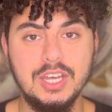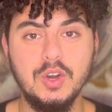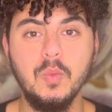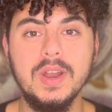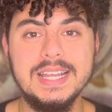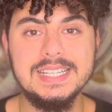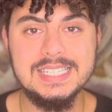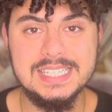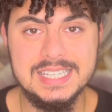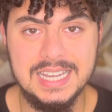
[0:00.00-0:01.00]
What
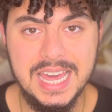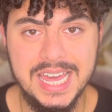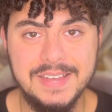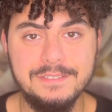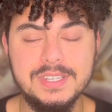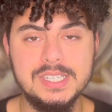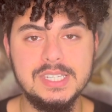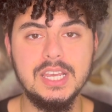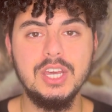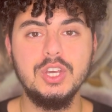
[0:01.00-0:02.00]
enslaves
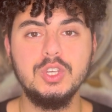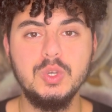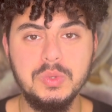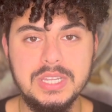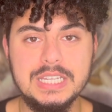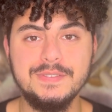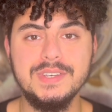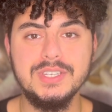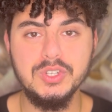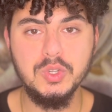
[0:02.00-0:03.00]
you to this
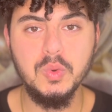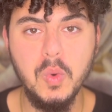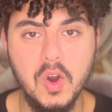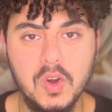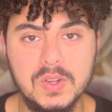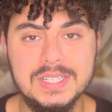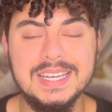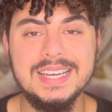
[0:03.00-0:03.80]
physical world